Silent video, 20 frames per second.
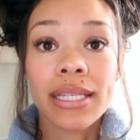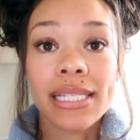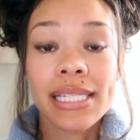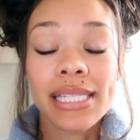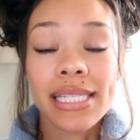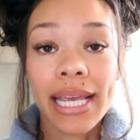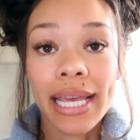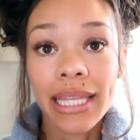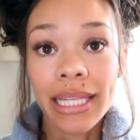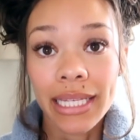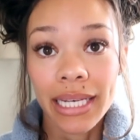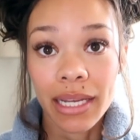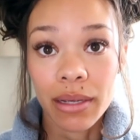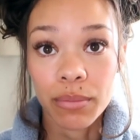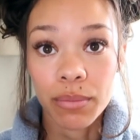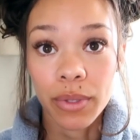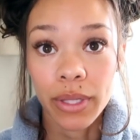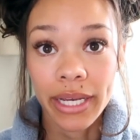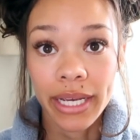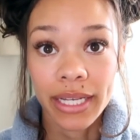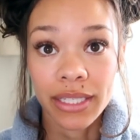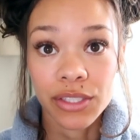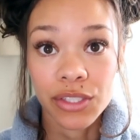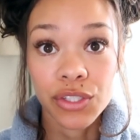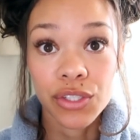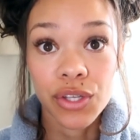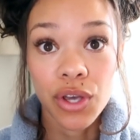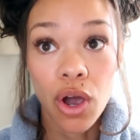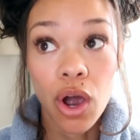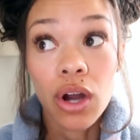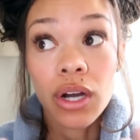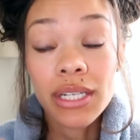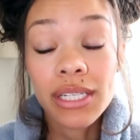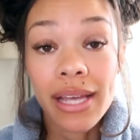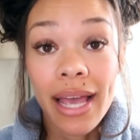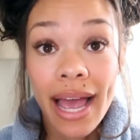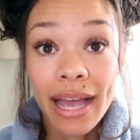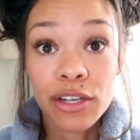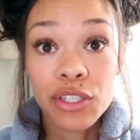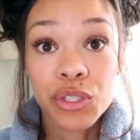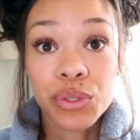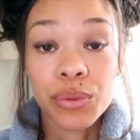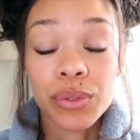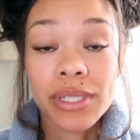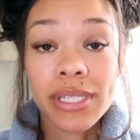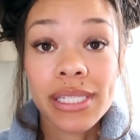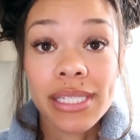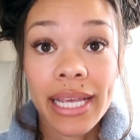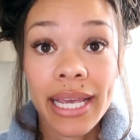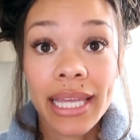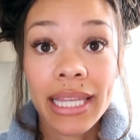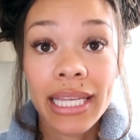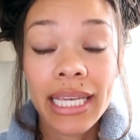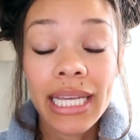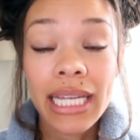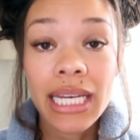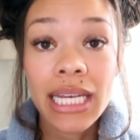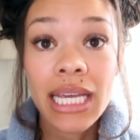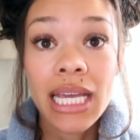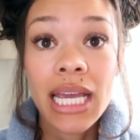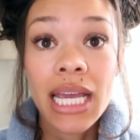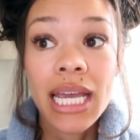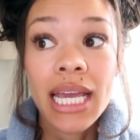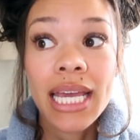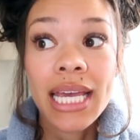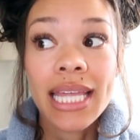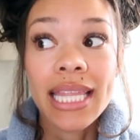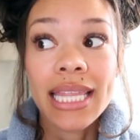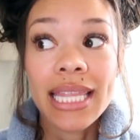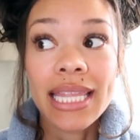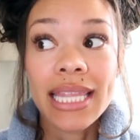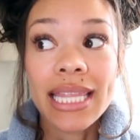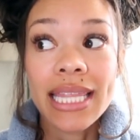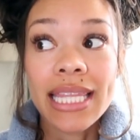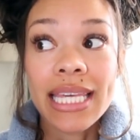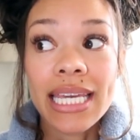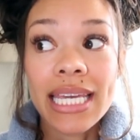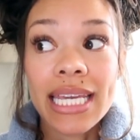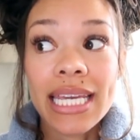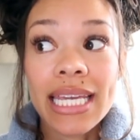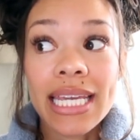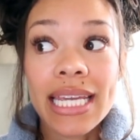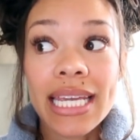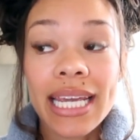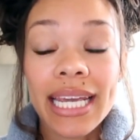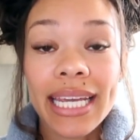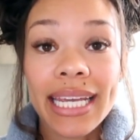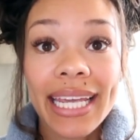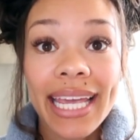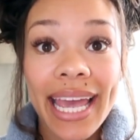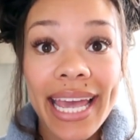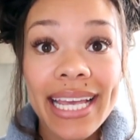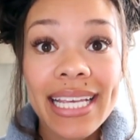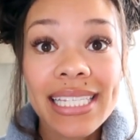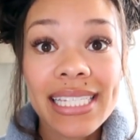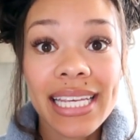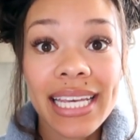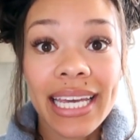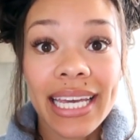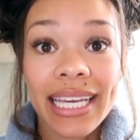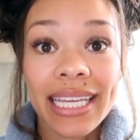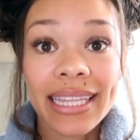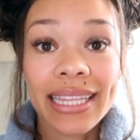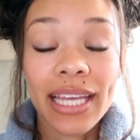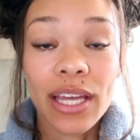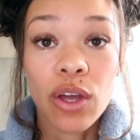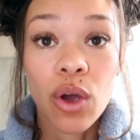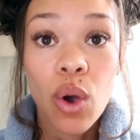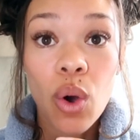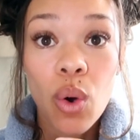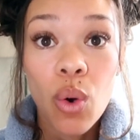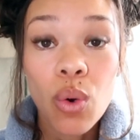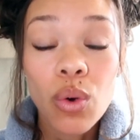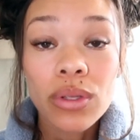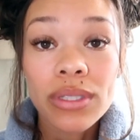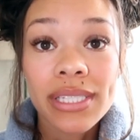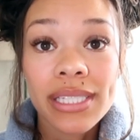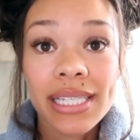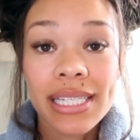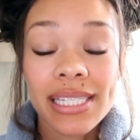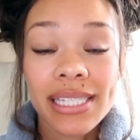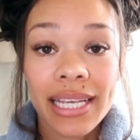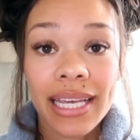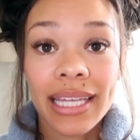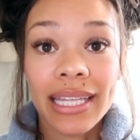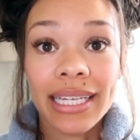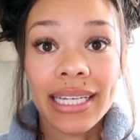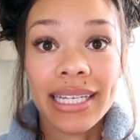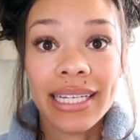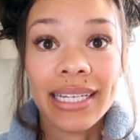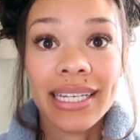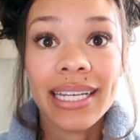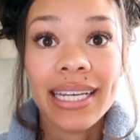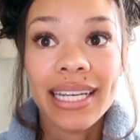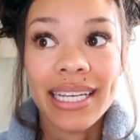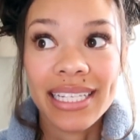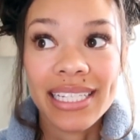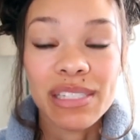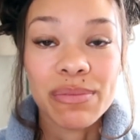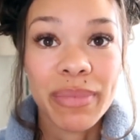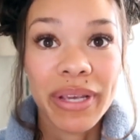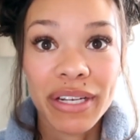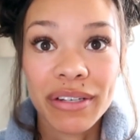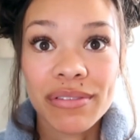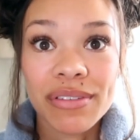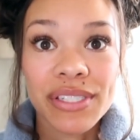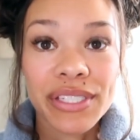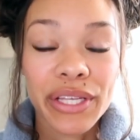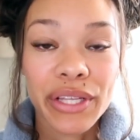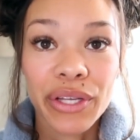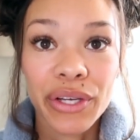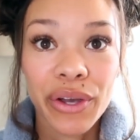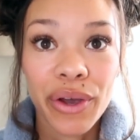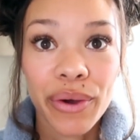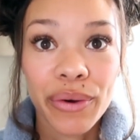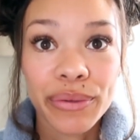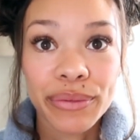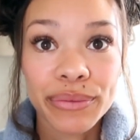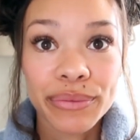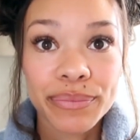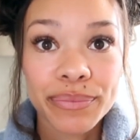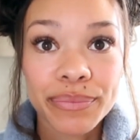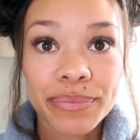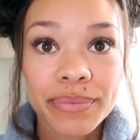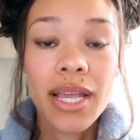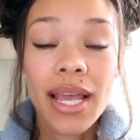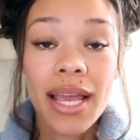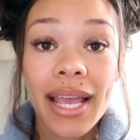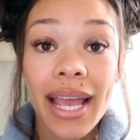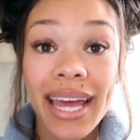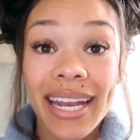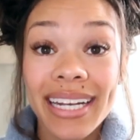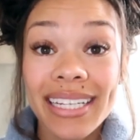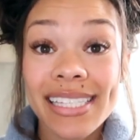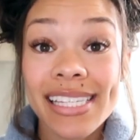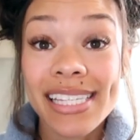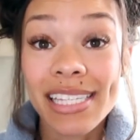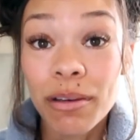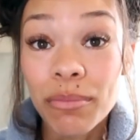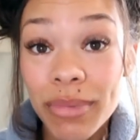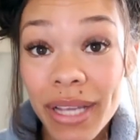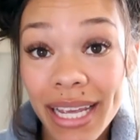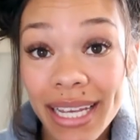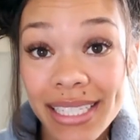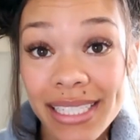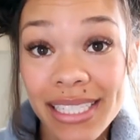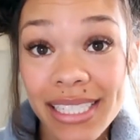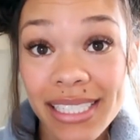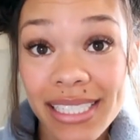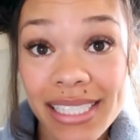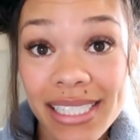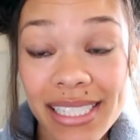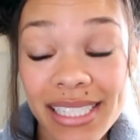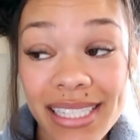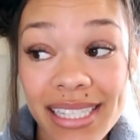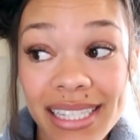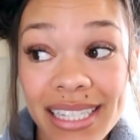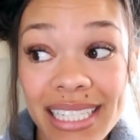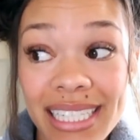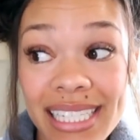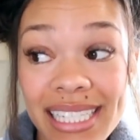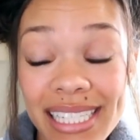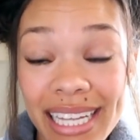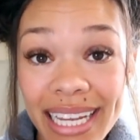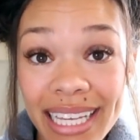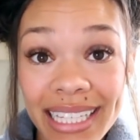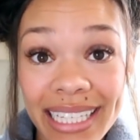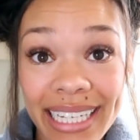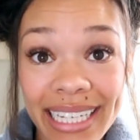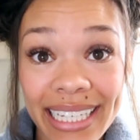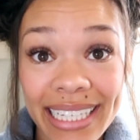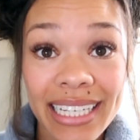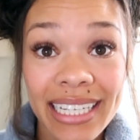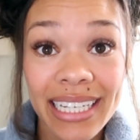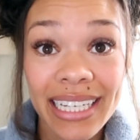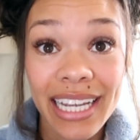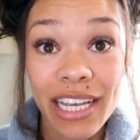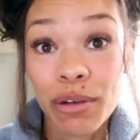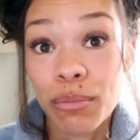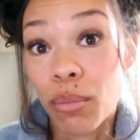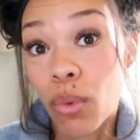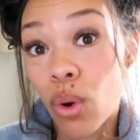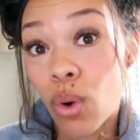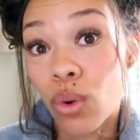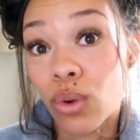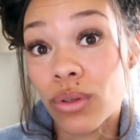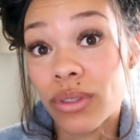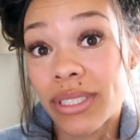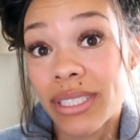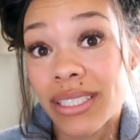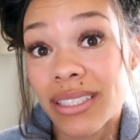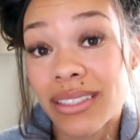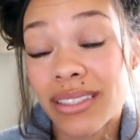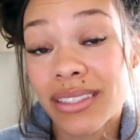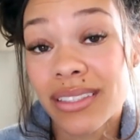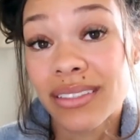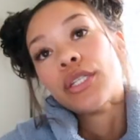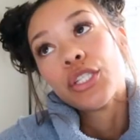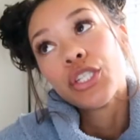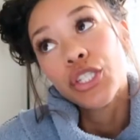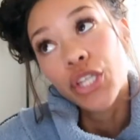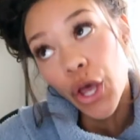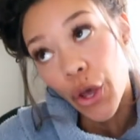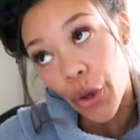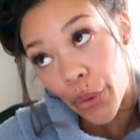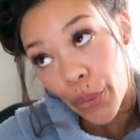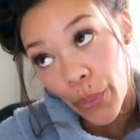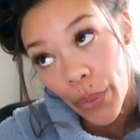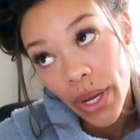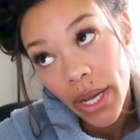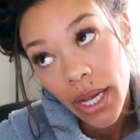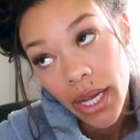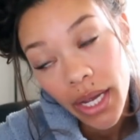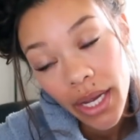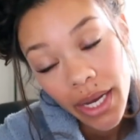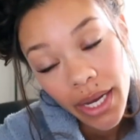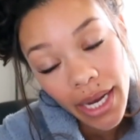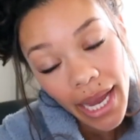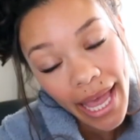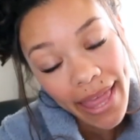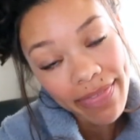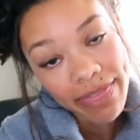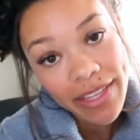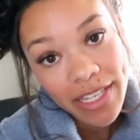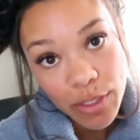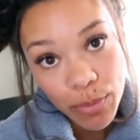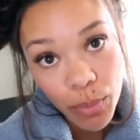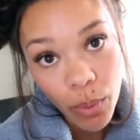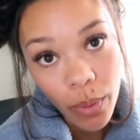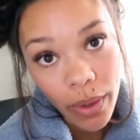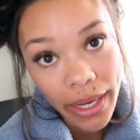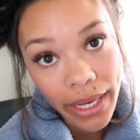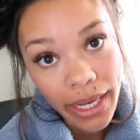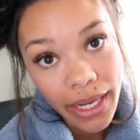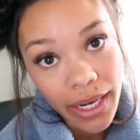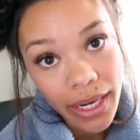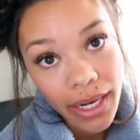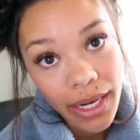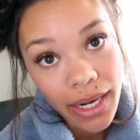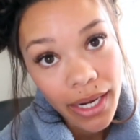the saline implants are actual saline, the casing that holds the saline is made of silicone. And in some cases, the saline can mold. So at this point,